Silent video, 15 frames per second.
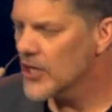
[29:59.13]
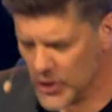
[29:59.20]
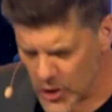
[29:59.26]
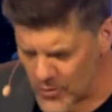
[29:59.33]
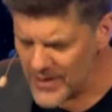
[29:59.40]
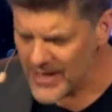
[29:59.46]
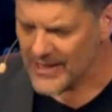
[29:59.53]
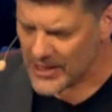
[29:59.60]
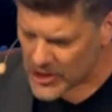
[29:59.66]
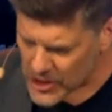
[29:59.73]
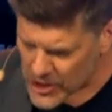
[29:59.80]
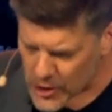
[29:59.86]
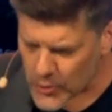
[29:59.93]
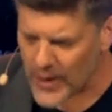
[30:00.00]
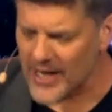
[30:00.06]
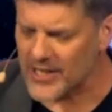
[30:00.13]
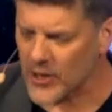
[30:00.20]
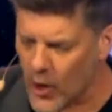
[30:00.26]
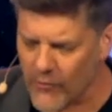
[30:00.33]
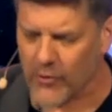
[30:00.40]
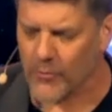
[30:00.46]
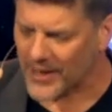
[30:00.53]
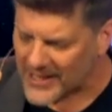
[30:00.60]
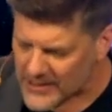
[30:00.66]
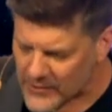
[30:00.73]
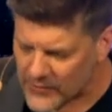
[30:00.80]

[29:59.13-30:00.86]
You need to stretch over, because